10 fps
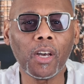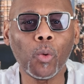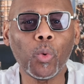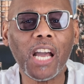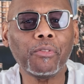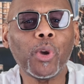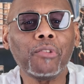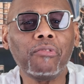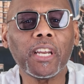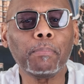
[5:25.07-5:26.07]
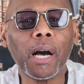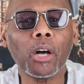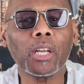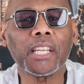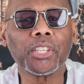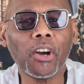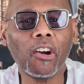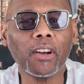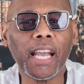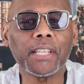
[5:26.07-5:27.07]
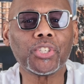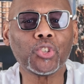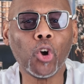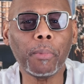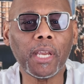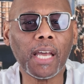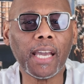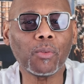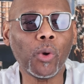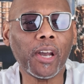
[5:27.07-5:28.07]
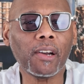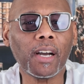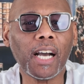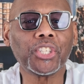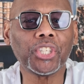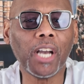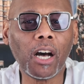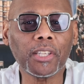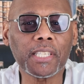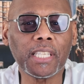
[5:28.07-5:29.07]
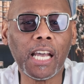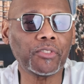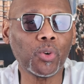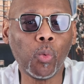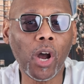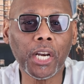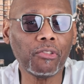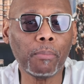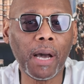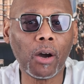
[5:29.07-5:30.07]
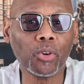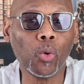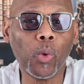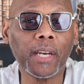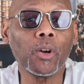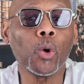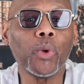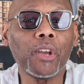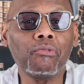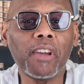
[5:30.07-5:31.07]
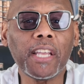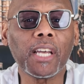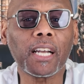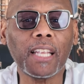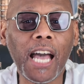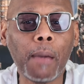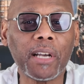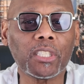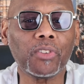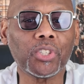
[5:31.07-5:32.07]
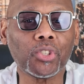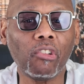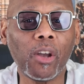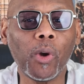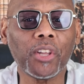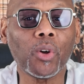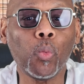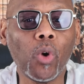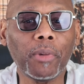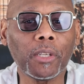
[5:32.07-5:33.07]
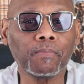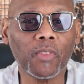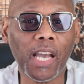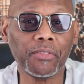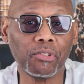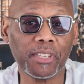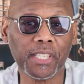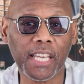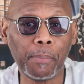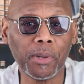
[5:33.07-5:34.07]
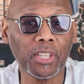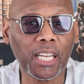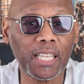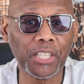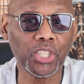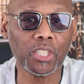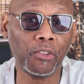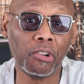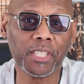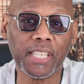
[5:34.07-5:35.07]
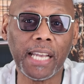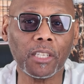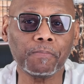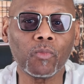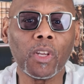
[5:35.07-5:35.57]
Whenever we read about a dark and stormy night where a child is left to wander about, or when we read the climax of a story where the woman, after escaping the clutches of her assailant,